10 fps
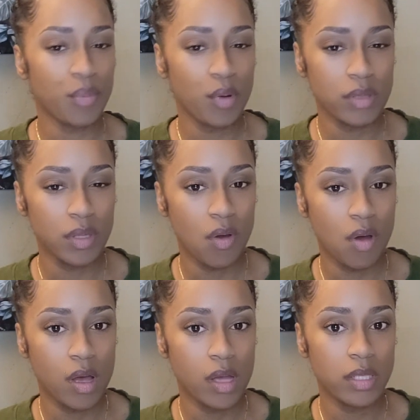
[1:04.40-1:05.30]
the pros and
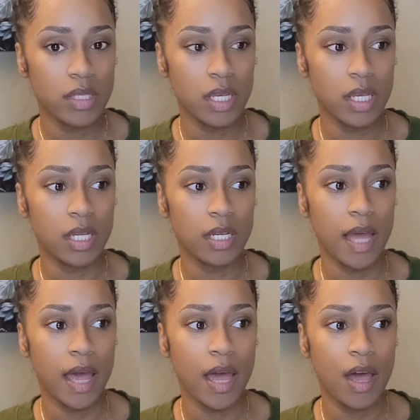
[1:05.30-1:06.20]
cons and
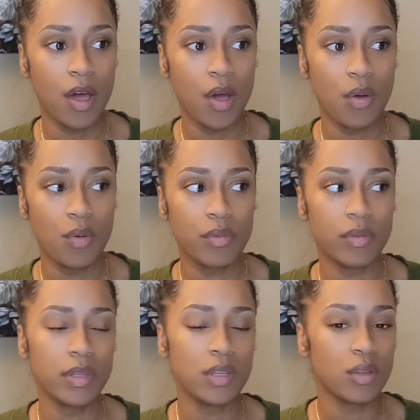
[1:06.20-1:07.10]
how,
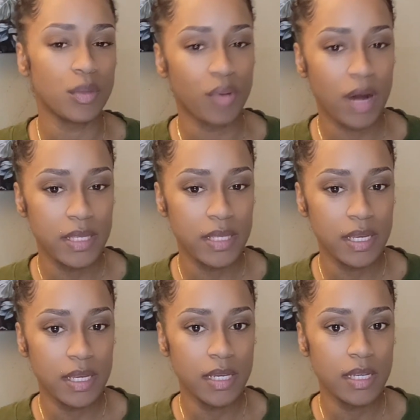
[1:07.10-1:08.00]
the
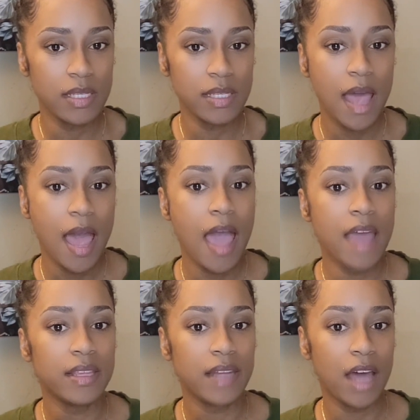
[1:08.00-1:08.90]
pricing is,
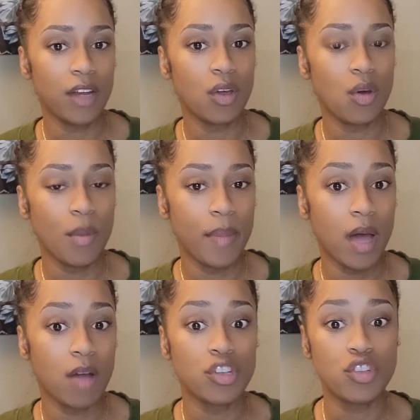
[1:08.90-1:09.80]
and then how to go
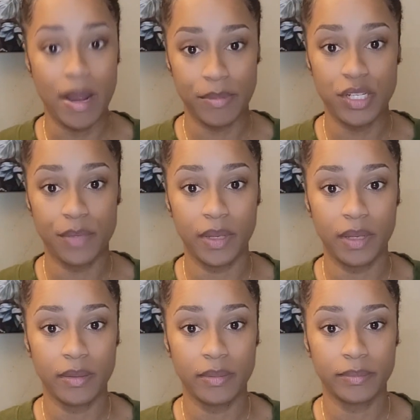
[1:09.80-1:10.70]
about drop
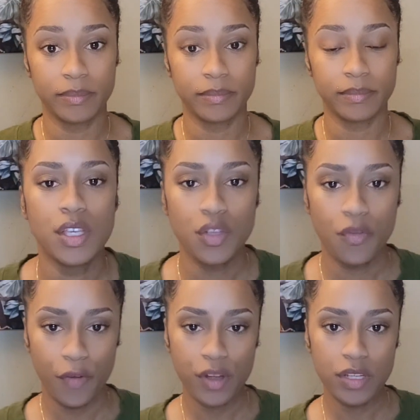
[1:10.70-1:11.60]
shipping.
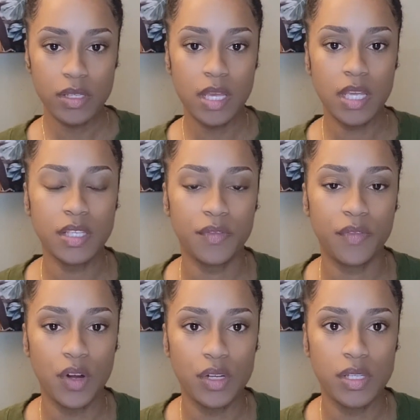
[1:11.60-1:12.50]
So first things
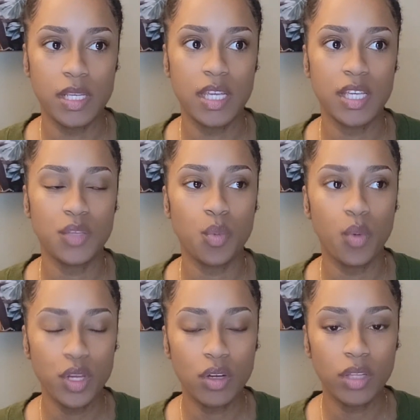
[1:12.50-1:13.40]
first is
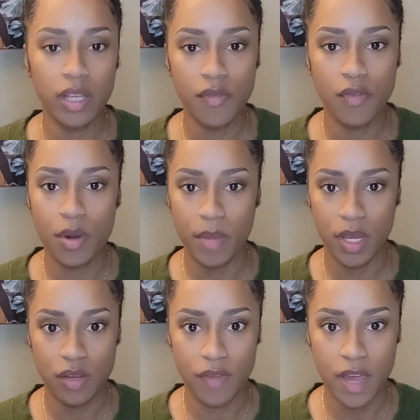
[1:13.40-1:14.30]
when you're looking for a
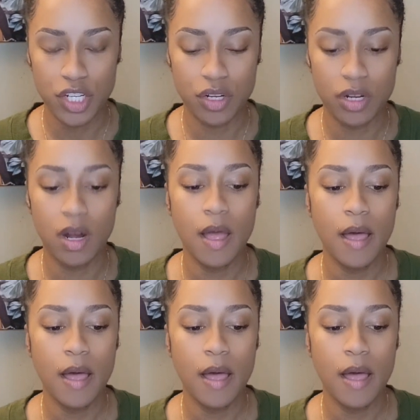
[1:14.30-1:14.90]
manufacturer,